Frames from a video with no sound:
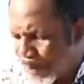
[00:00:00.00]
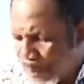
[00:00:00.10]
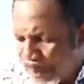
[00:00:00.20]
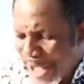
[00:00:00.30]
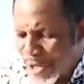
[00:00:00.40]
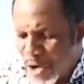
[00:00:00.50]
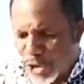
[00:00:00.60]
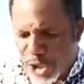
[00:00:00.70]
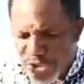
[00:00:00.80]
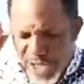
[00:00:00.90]
a proper
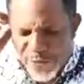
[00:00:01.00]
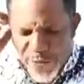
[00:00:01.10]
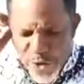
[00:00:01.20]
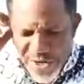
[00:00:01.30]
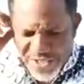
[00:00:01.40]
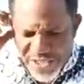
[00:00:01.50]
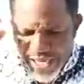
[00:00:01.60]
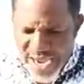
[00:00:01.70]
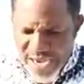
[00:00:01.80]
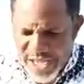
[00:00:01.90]
consciousness,
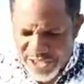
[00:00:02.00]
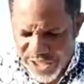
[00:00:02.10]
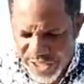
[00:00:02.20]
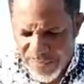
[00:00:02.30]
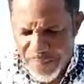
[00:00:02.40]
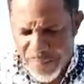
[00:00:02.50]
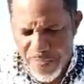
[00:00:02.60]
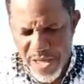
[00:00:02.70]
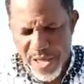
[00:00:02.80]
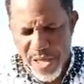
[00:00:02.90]
frequency, energy,
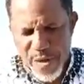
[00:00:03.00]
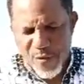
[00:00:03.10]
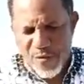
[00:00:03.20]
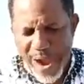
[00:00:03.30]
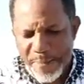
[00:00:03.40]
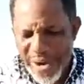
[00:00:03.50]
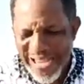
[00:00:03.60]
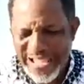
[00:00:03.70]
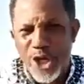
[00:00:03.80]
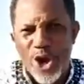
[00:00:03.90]

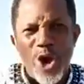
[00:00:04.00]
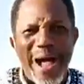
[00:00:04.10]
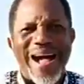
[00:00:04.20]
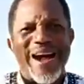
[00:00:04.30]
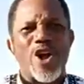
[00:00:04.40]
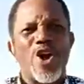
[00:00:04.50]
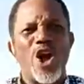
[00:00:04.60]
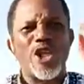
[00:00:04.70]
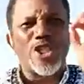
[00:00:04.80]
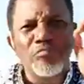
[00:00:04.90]
vibration, and
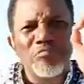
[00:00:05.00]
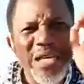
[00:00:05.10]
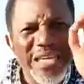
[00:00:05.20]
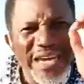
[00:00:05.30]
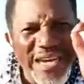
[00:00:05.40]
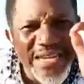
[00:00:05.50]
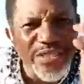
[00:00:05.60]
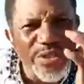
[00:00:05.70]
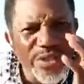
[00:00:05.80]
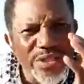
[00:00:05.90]
cosmic
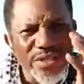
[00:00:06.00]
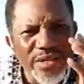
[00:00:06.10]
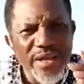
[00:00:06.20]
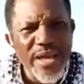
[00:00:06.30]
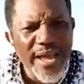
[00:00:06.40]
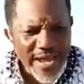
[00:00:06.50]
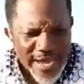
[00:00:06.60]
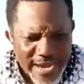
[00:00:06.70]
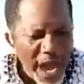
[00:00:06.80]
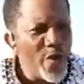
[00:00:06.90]
energy.
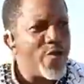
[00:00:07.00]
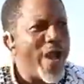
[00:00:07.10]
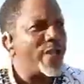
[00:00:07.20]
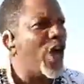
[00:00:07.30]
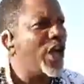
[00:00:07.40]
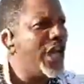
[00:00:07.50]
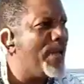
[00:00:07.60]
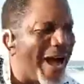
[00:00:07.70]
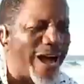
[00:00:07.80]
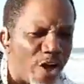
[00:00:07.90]
Now, if we are talking
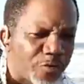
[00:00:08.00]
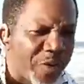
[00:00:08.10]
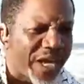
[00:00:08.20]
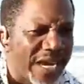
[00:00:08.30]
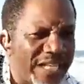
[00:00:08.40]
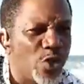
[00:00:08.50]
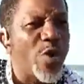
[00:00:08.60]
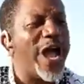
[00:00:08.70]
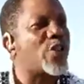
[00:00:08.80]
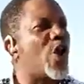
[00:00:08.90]
about cosmic energy,
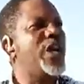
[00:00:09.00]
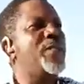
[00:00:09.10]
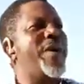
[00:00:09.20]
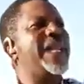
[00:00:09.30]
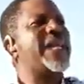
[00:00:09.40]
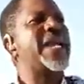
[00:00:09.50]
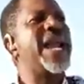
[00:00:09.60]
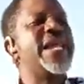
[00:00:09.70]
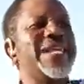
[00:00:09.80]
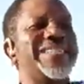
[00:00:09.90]
we are talking about the
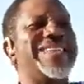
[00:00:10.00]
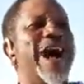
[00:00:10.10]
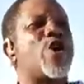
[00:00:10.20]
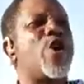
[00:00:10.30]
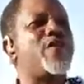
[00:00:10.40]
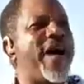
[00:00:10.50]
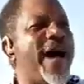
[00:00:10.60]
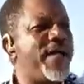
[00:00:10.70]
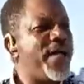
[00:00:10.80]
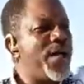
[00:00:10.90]
energy that
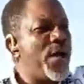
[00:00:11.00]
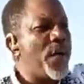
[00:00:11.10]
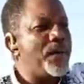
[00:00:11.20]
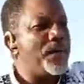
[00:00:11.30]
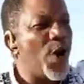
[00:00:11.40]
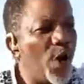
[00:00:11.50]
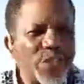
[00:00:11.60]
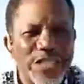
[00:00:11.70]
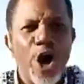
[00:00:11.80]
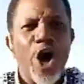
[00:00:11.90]
governs
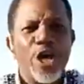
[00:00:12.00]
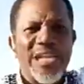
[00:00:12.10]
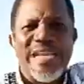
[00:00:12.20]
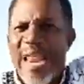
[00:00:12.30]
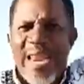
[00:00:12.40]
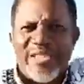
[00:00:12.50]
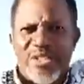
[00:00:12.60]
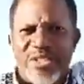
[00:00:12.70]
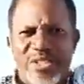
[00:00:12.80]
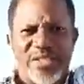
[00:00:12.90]
both all the
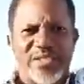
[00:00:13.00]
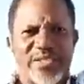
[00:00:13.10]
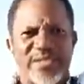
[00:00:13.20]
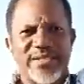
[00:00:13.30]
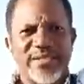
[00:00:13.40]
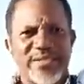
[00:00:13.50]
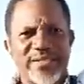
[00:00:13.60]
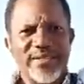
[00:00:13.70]
galaxies.